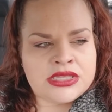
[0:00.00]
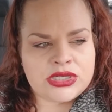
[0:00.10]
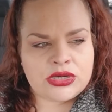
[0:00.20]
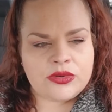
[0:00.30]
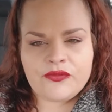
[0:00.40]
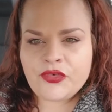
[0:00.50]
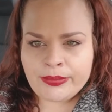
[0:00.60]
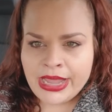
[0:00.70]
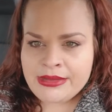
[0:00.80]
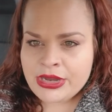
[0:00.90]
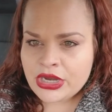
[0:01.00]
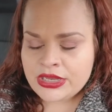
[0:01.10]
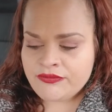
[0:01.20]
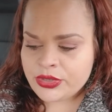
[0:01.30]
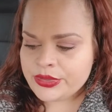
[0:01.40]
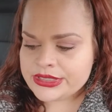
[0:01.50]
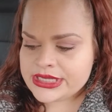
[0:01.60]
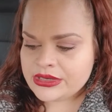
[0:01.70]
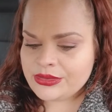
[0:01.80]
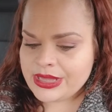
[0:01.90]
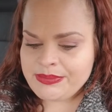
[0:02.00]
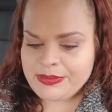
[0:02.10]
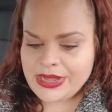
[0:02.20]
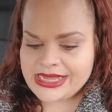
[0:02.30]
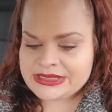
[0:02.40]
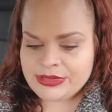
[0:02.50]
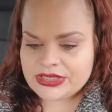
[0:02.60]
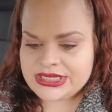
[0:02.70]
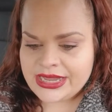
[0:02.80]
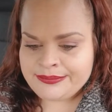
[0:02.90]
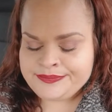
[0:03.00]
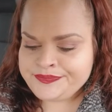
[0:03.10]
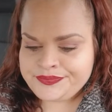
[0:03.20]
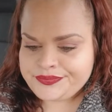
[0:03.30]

So for my American viewers, I know like people ask me all the time,